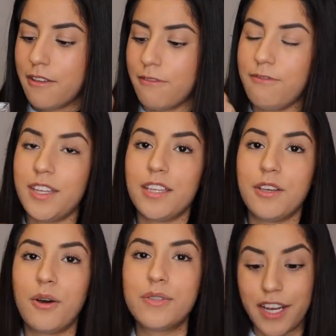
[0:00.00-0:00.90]

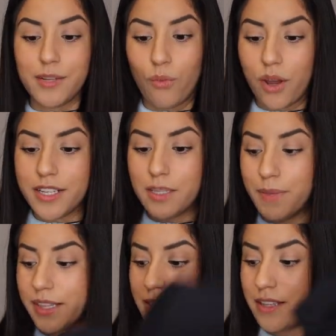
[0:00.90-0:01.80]
video that I wanted to
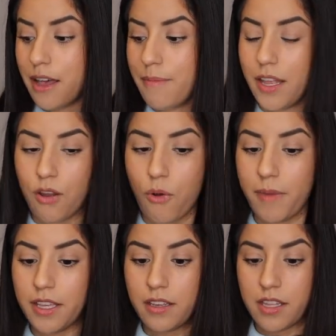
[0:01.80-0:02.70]
pick this up, and oh
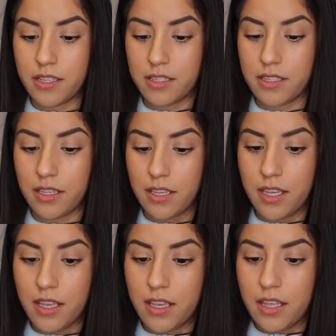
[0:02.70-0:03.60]
my goodness,
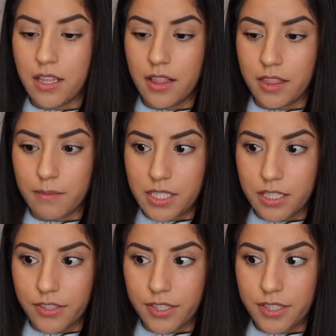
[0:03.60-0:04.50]
the
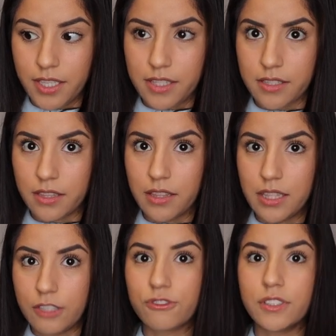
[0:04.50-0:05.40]
material is
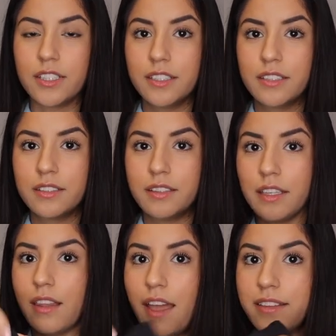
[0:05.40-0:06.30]
literally
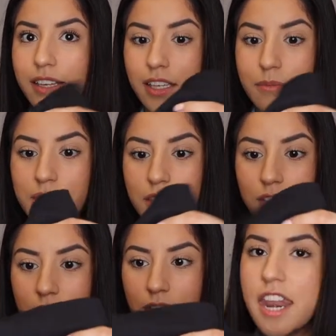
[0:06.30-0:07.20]
the aligned legging
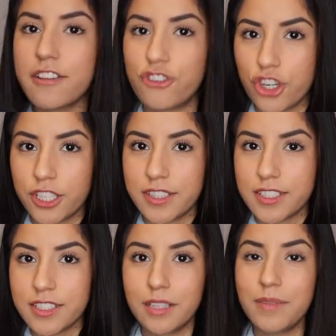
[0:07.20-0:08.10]
material in a shirt.
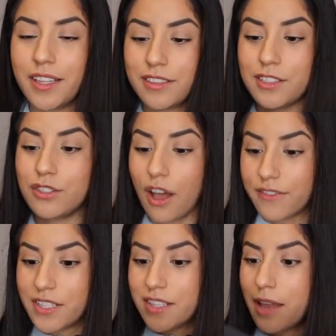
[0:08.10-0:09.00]
This is gonna be, like, the
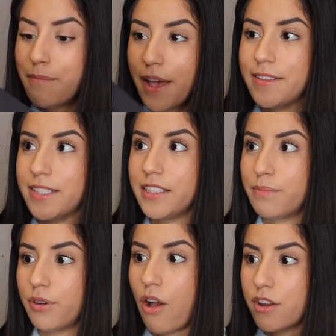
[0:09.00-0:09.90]
softest and best thing
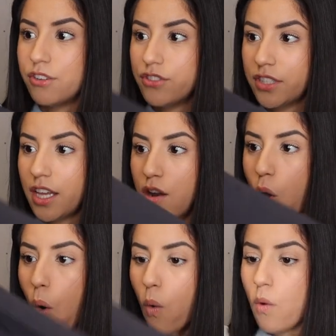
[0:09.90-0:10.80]
to put on your skin.
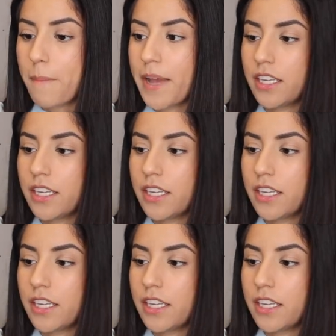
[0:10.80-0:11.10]
Oh my